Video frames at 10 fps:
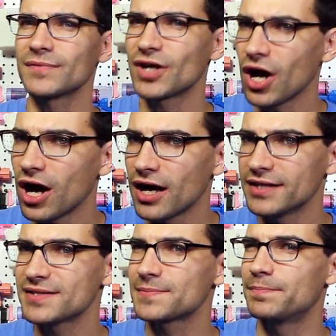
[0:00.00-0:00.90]

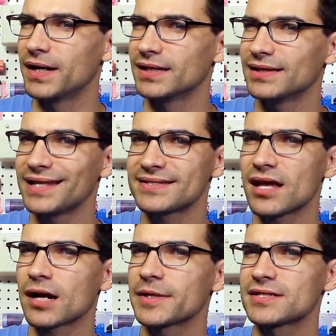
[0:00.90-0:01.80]
cons, but let's
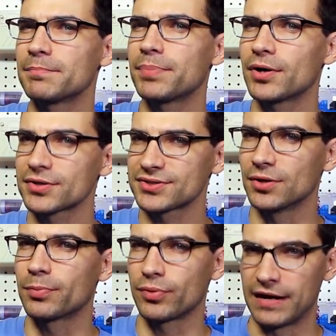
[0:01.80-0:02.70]
talk about some
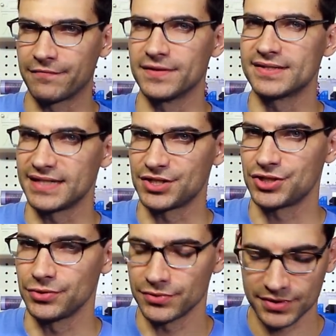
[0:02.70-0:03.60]
personal preference
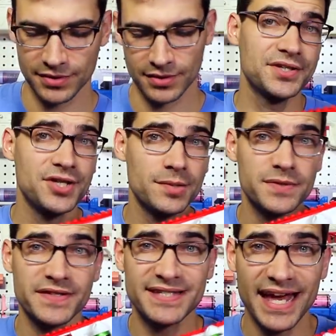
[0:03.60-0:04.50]
issues. In
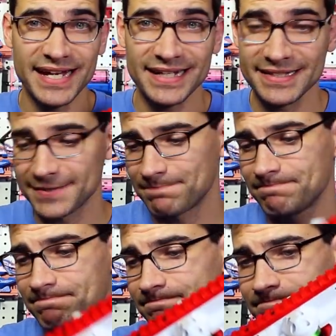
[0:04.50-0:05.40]
terms of aesthetics,
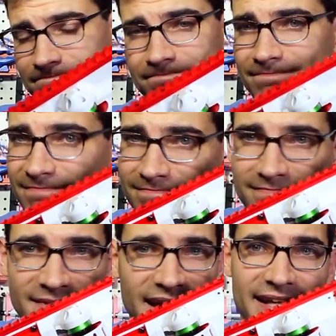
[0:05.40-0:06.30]

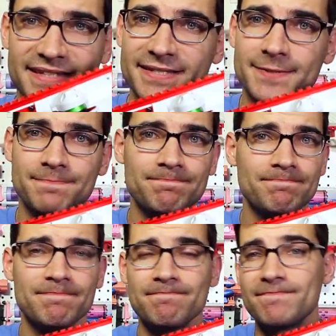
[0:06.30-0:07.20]
it's
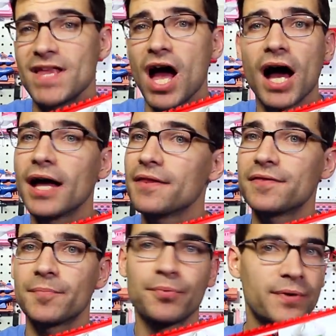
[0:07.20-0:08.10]
not
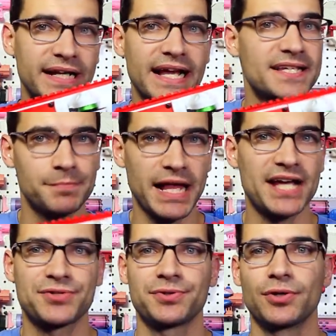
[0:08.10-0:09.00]
the prettiest
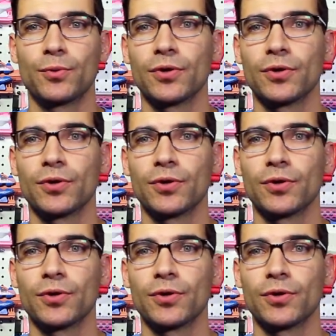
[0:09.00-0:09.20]
blaster in the